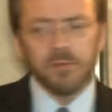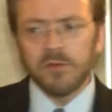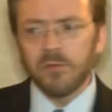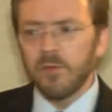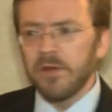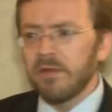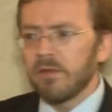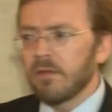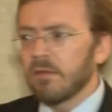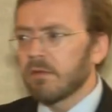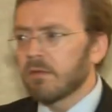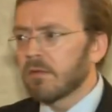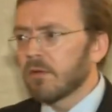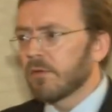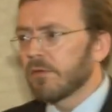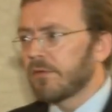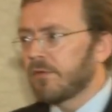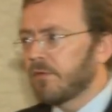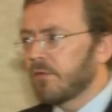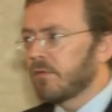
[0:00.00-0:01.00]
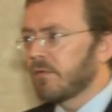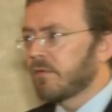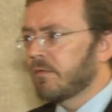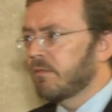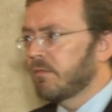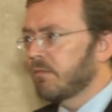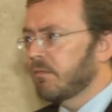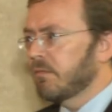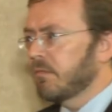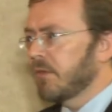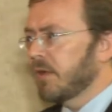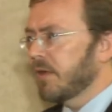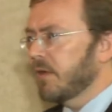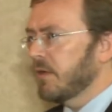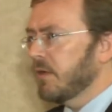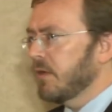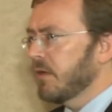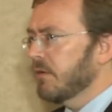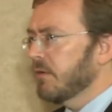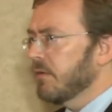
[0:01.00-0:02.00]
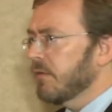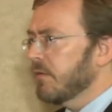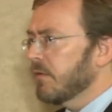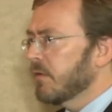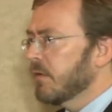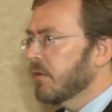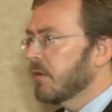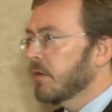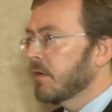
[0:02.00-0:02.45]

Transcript: between those 2 years?